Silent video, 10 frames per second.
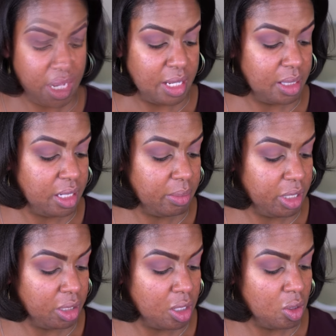And then I'm
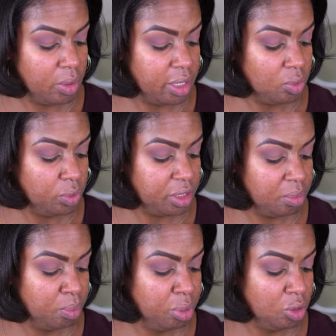going to go in
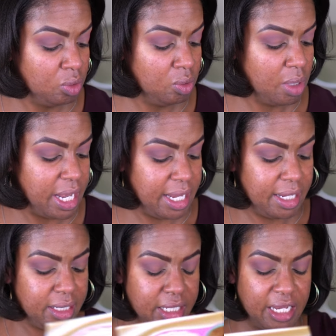with Boo
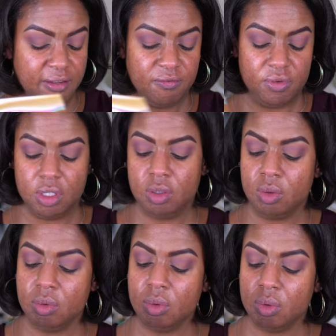and a
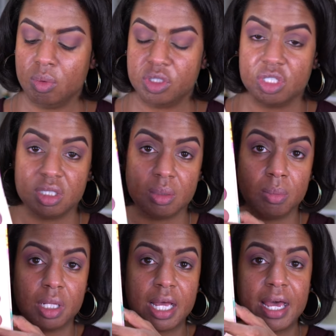View, which is the
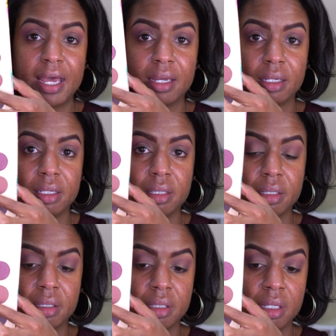black.
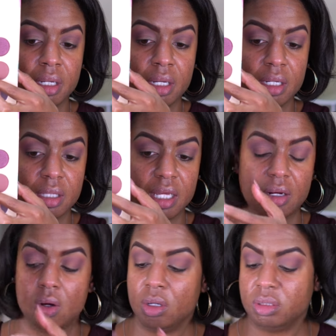
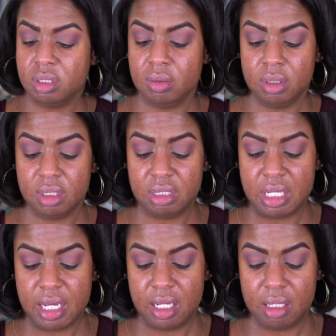That also looks
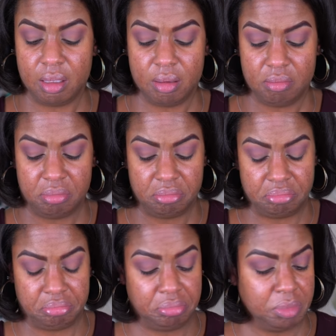like,
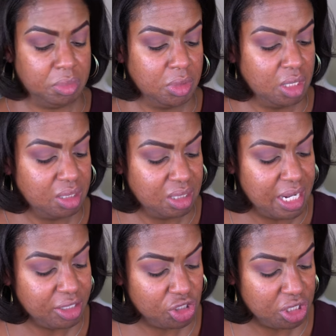it's
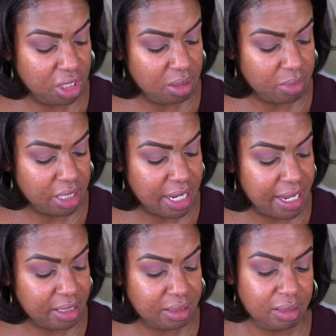not a sheen, but it
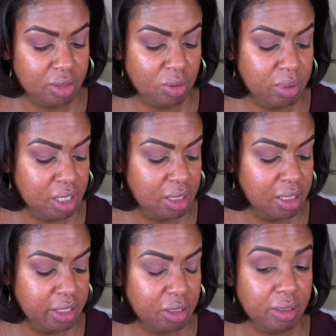has a little bit of
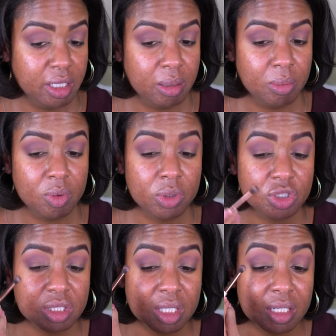glitter in it, but we're
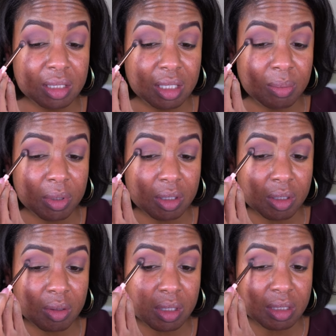just going to deepen the
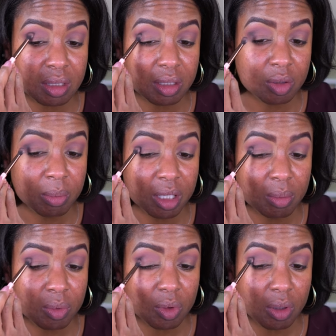crease a little
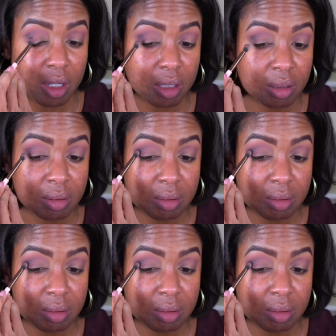bit more